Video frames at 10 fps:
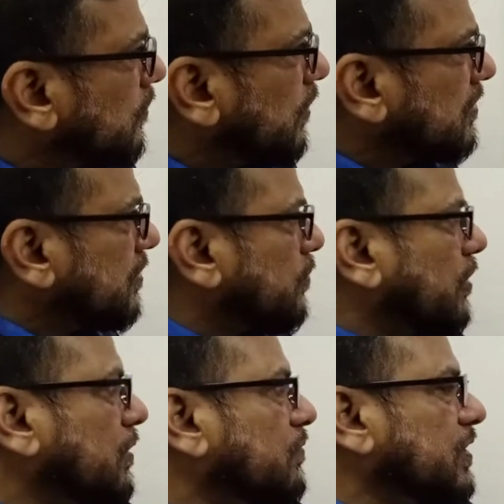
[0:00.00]
what is the
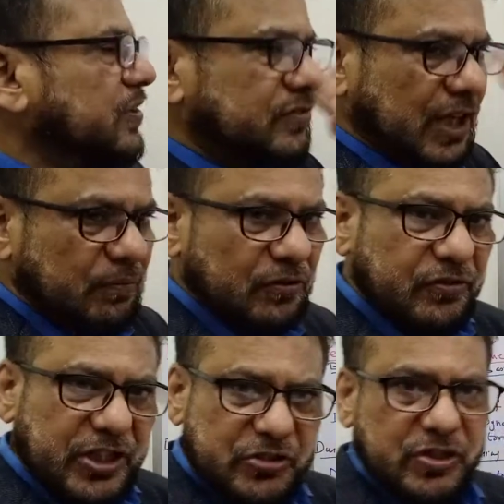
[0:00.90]
problem with this type of
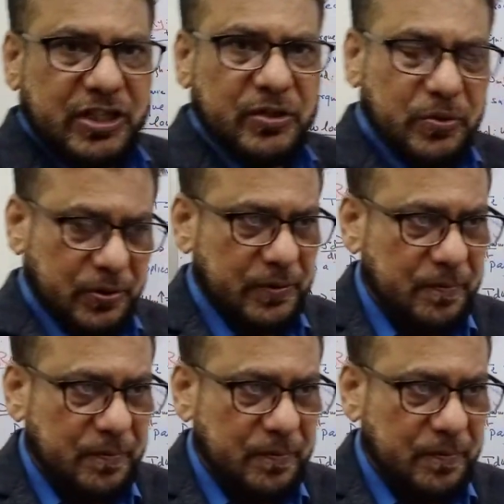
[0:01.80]
fluctuating load?